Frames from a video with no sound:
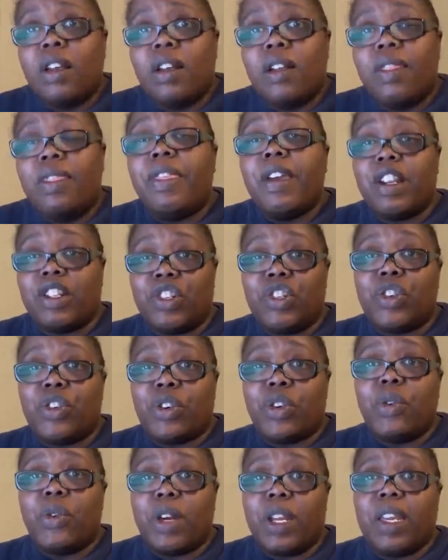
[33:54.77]
that you're
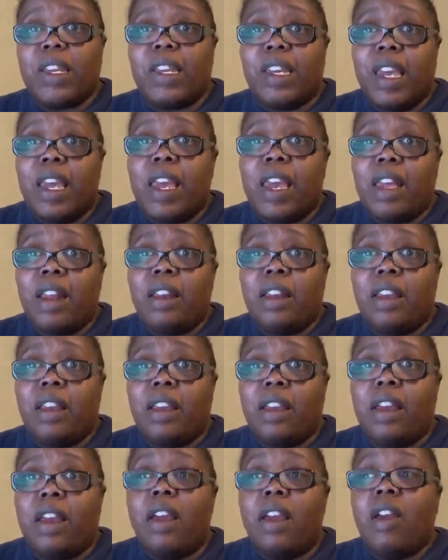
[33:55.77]
going to get
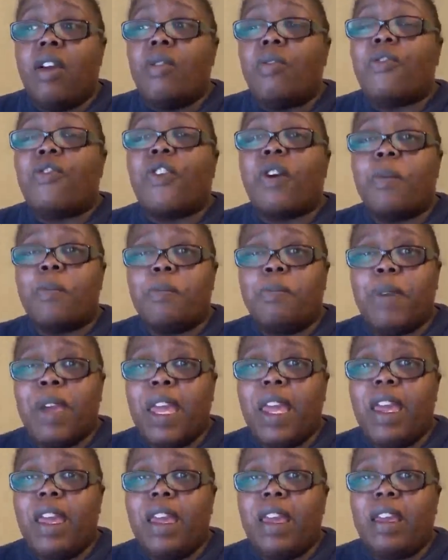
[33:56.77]
from
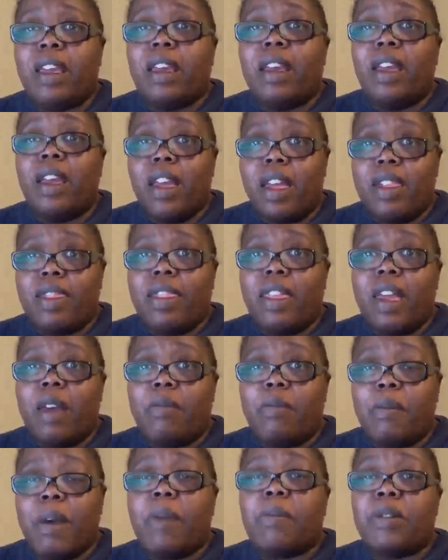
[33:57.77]
being in
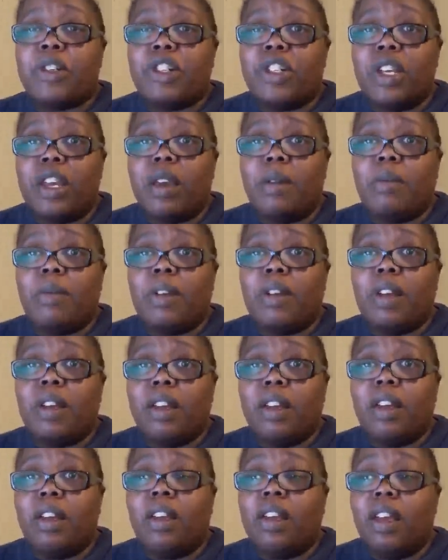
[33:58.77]
that membership,
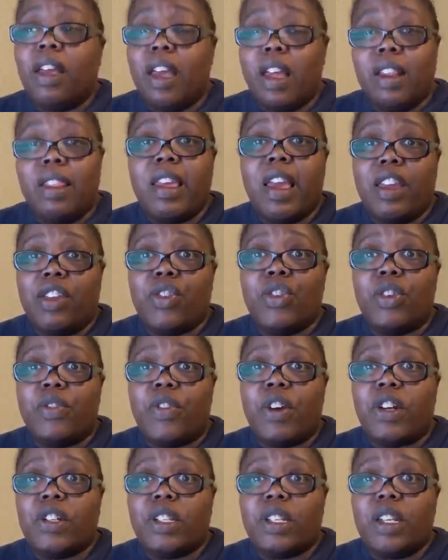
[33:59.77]
in that
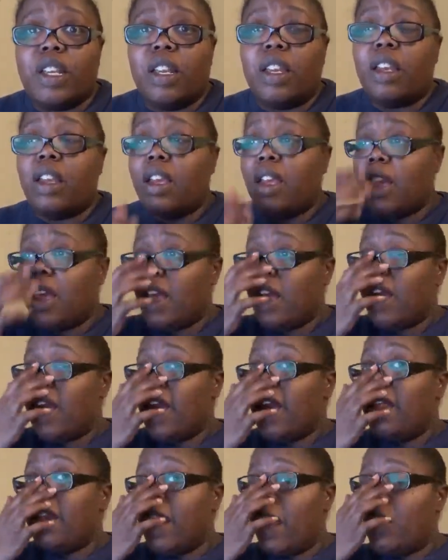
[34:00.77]
university.
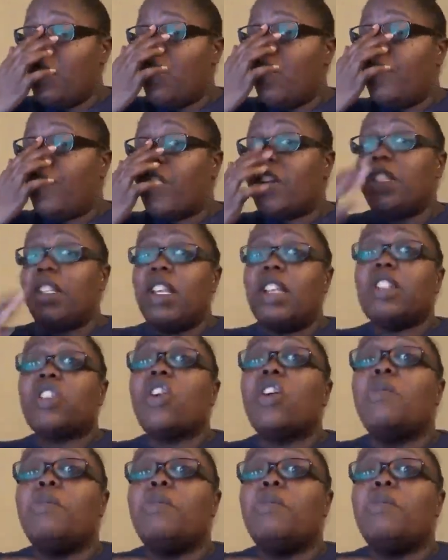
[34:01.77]
In that university, it's going